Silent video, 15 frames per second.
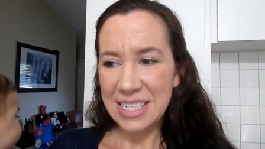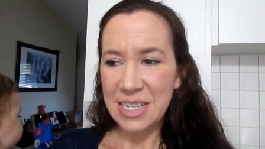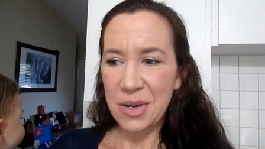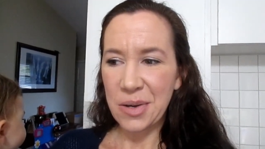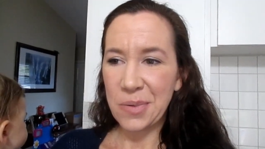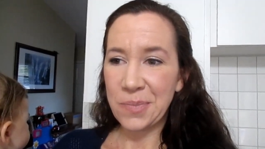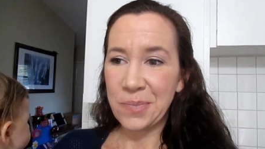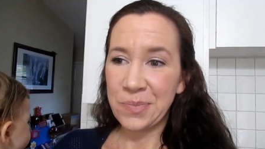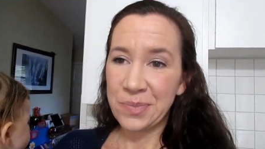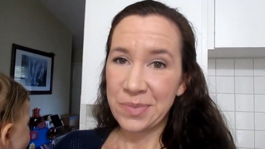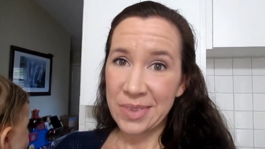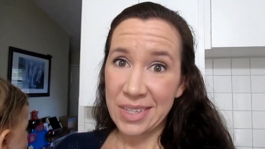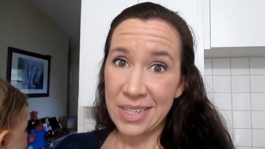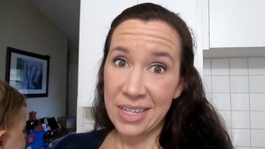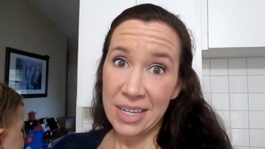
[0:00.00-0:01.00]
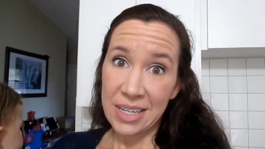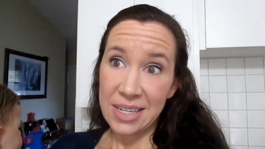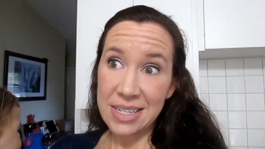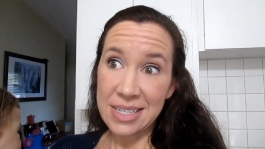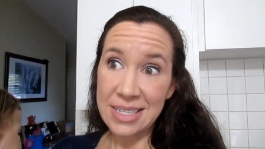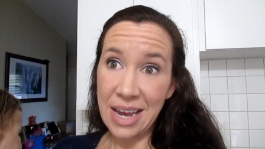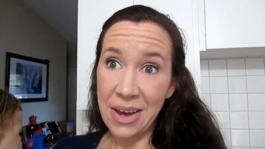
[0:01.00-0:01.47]
Thanksgiving so
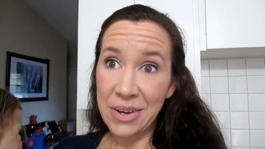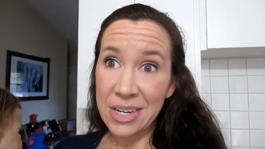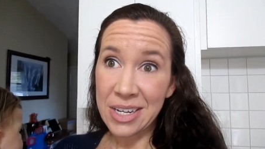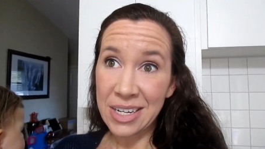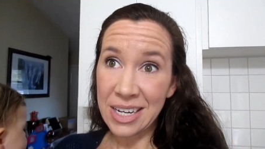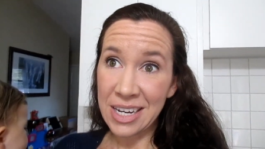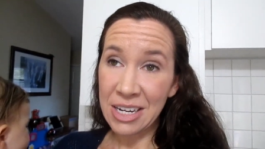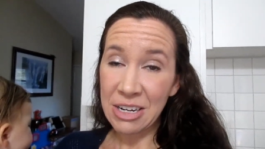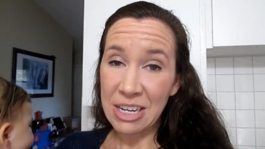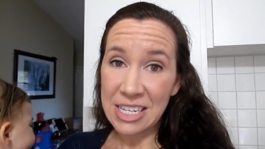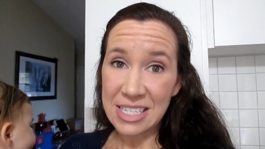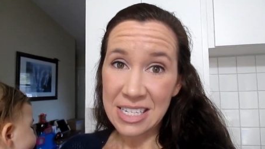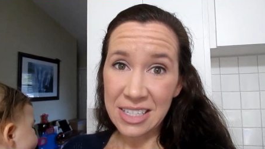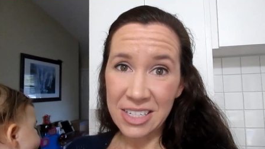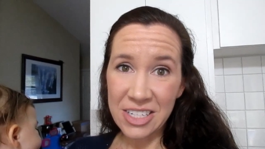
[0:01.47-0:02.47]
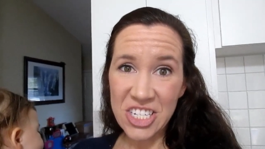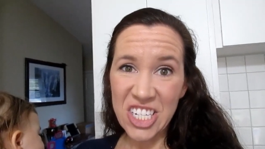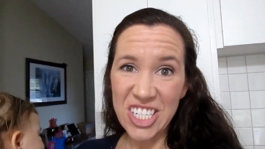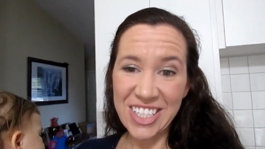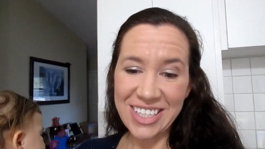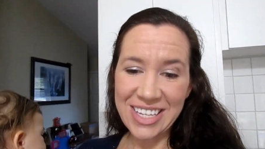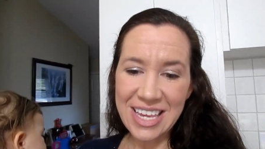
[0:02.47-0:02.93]
Eve. It sounded good. It's a little
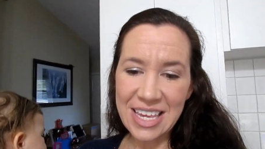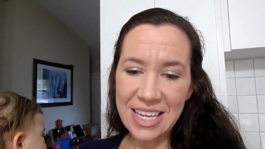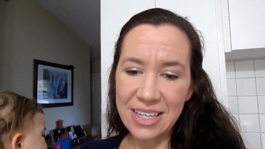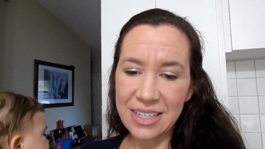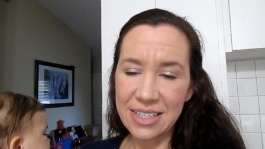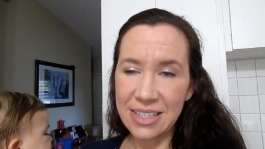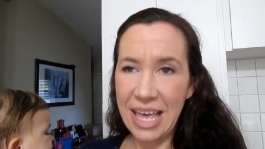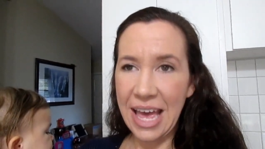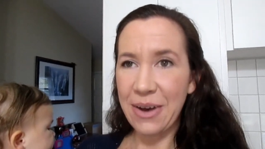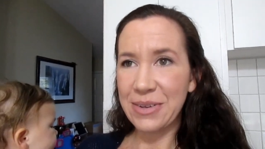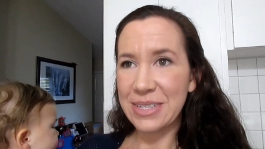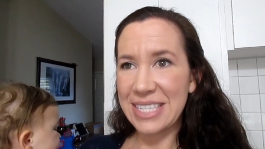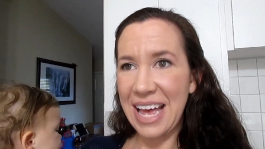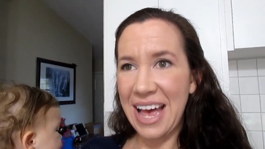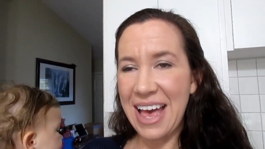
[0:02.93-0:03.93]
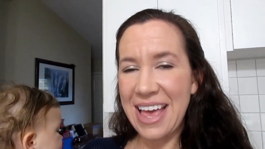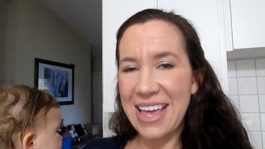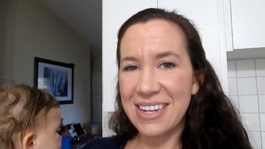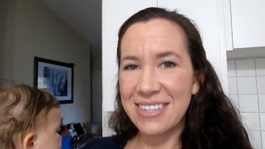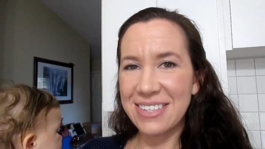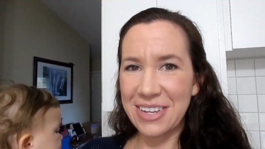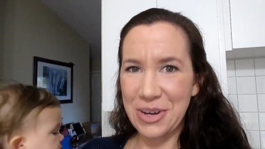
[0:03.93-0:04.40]
chilly
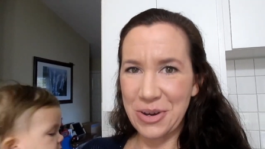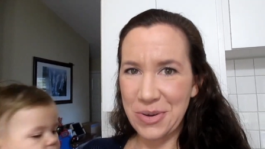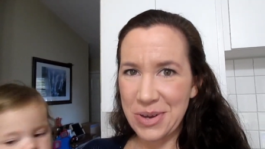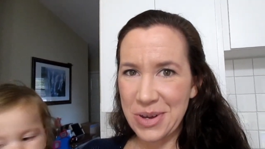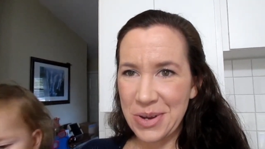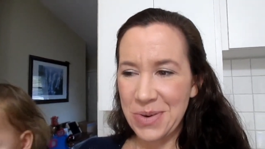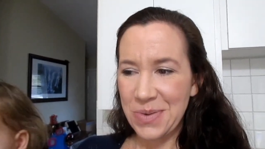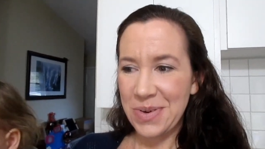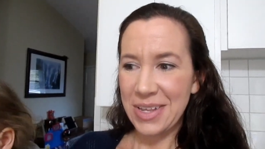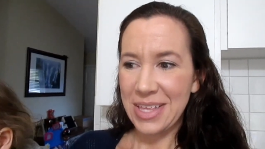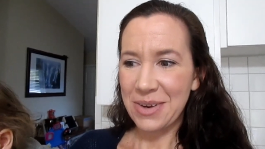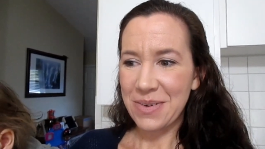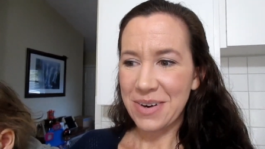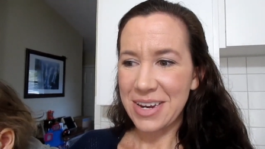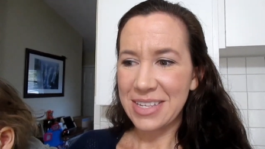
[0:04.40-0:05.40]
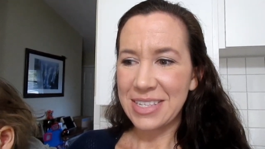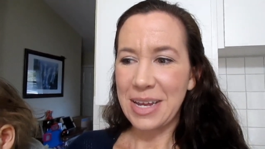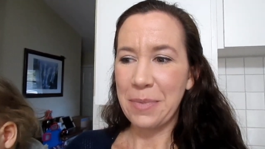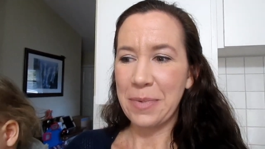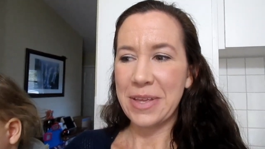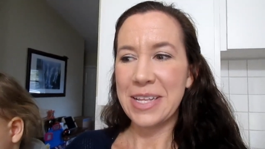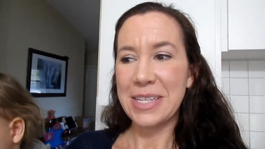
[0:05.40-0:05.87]
outside, so we're like, we're gonna
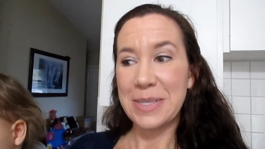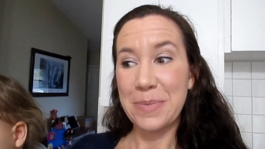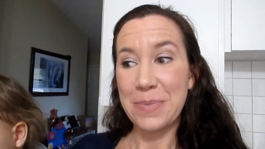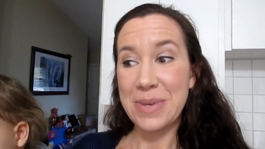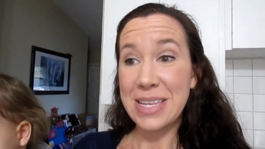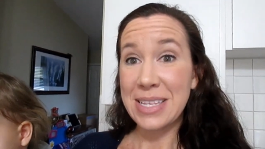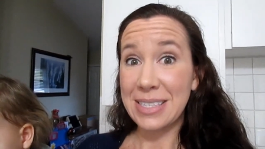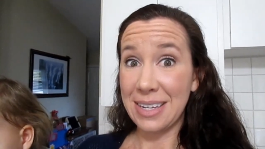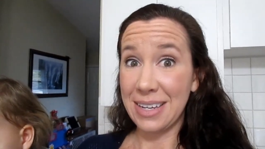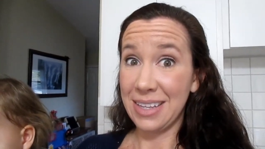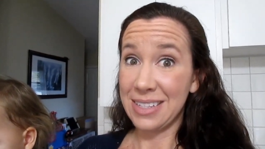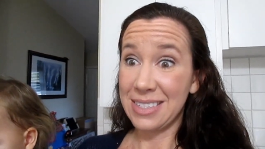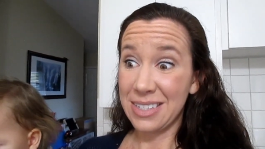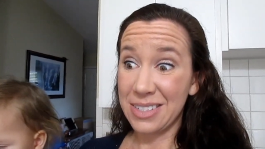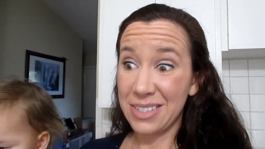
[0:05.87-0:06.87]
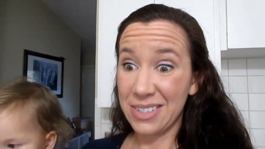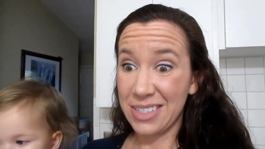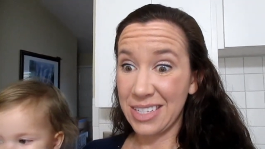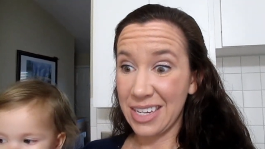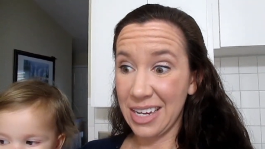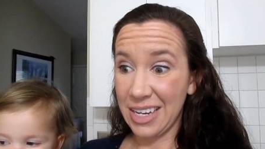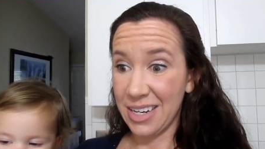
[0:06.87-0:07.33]
stop and get some pizza. That sounds
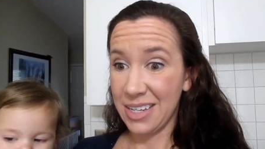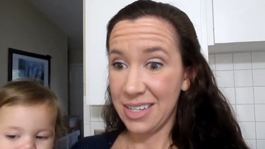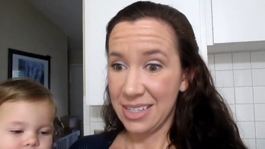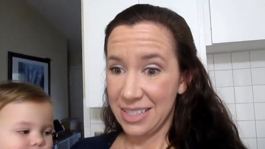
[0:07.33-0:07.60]
really good.